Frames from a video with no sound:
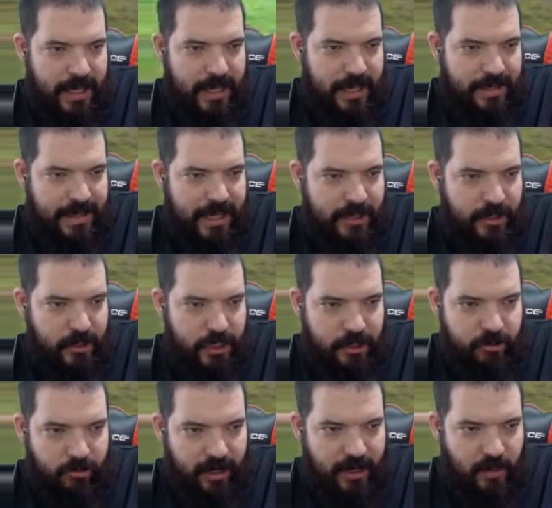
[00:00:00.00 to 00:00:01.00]
energy
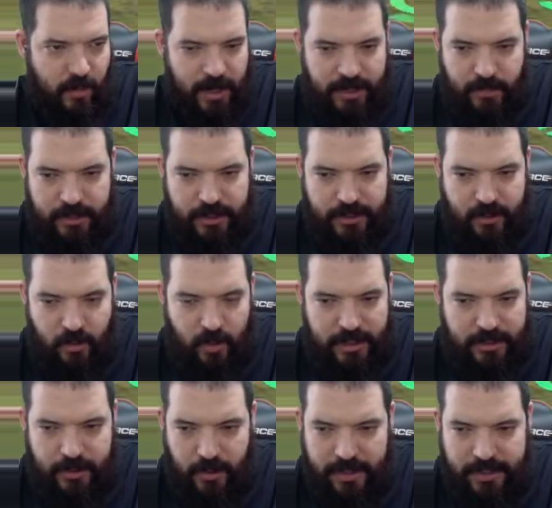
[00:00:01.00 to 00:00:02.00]
straight away, which is
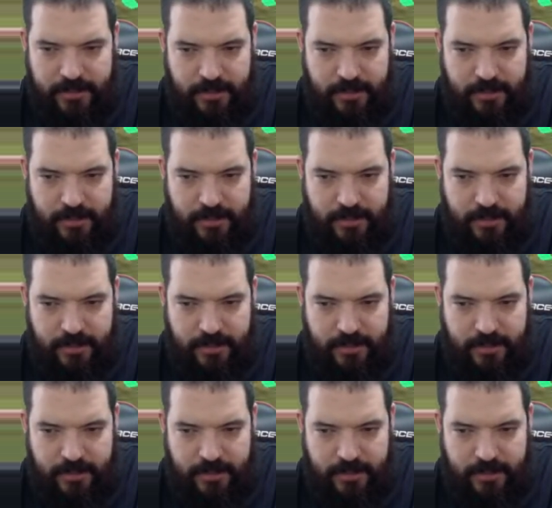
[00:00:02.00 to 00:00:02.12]
always nice.